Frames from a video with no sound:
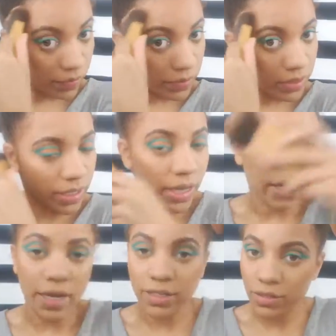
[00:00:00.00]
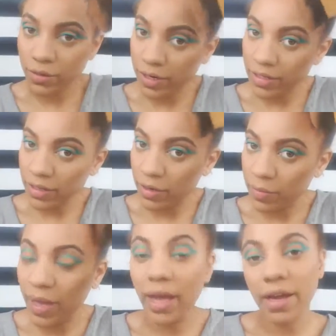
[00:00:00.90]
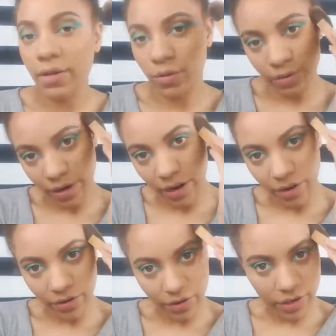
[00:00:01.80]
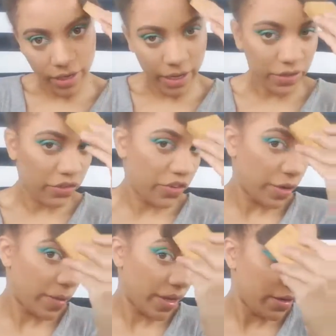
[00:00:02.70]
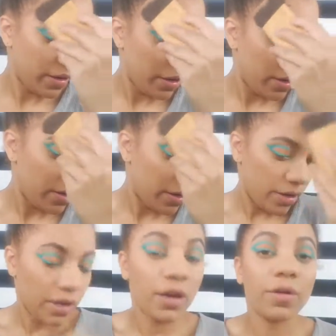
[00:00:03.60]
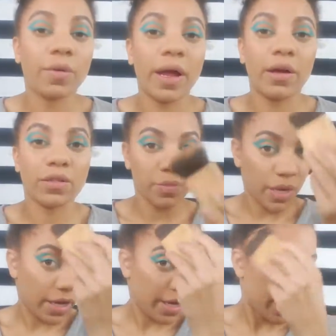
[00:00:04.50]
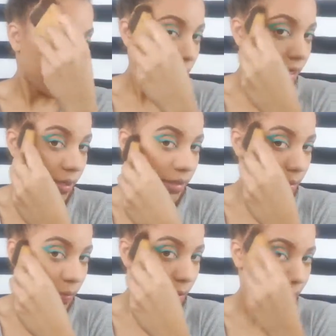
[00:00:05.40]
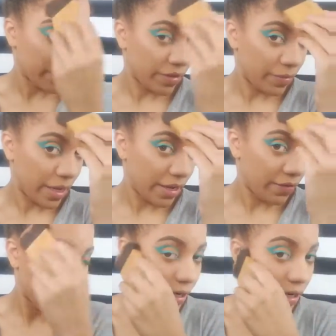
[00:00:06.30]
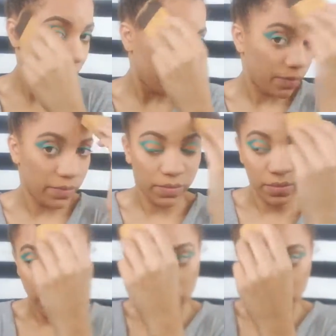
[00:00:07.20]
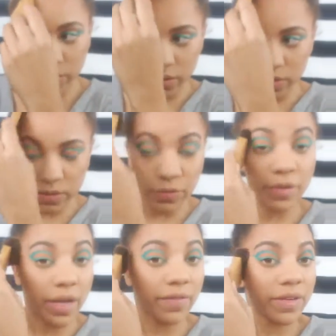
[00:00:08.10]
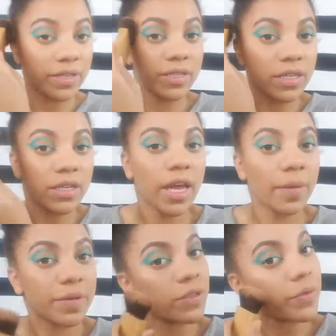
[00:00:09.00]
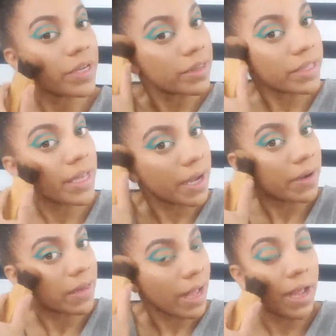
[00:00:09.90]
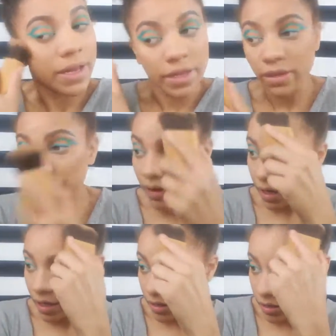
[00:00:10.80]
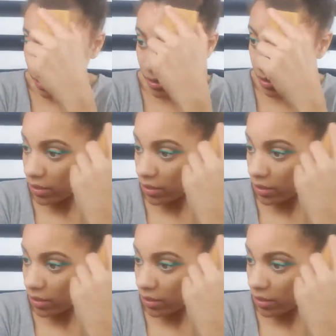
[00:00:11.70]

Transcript: you see I contour, either go back or I kind of shimmy around the perimeter of my forehead, so we don't have any disconnect between the hairline and the face.